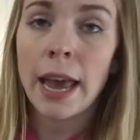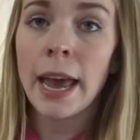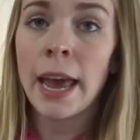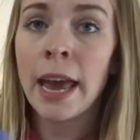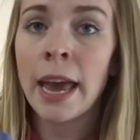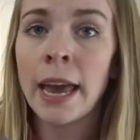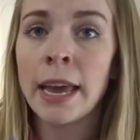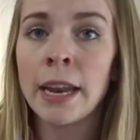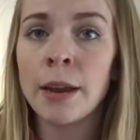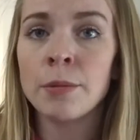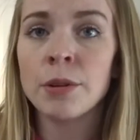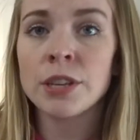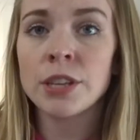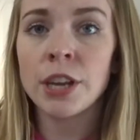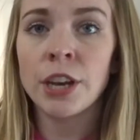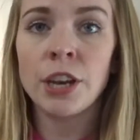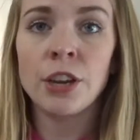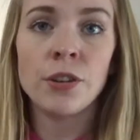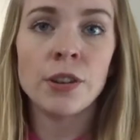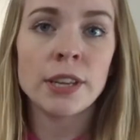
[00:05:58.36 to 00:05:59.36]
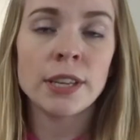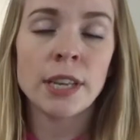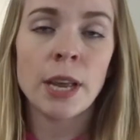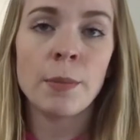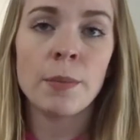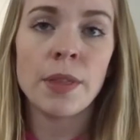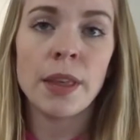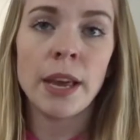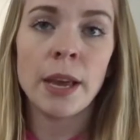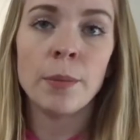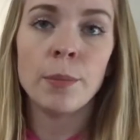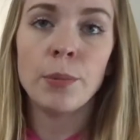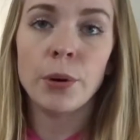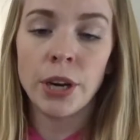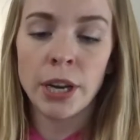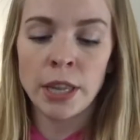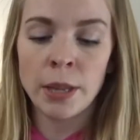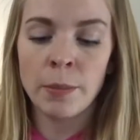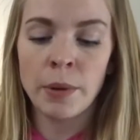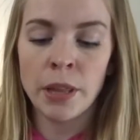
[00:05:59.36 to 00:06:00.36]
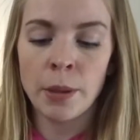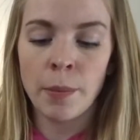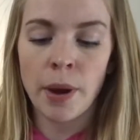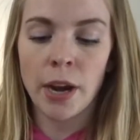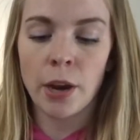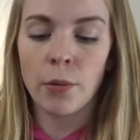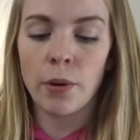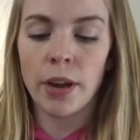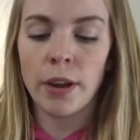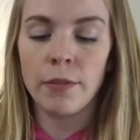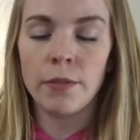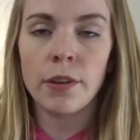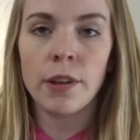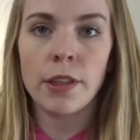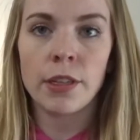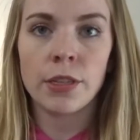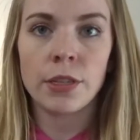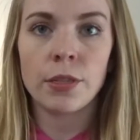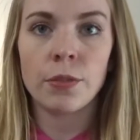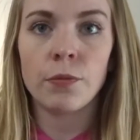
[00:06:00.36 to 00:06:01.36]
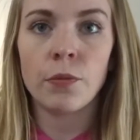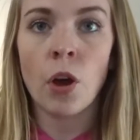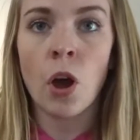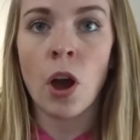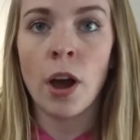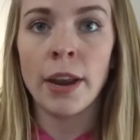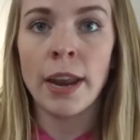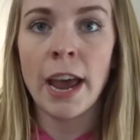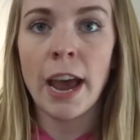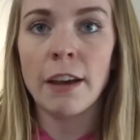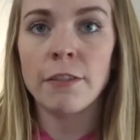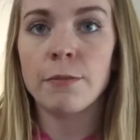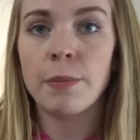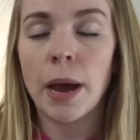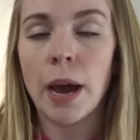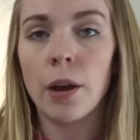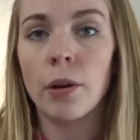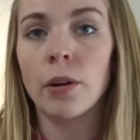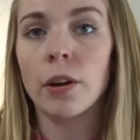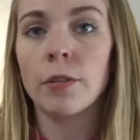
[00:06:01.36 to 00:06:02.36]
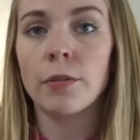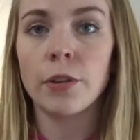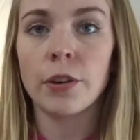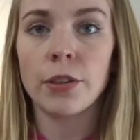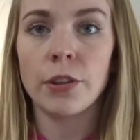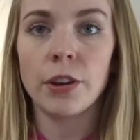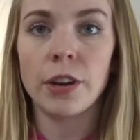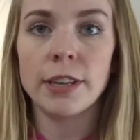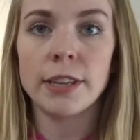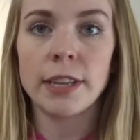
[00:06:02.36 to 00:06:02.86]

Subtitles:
And I'm just gonna do the same thing, putting them in the microwave on half power for 30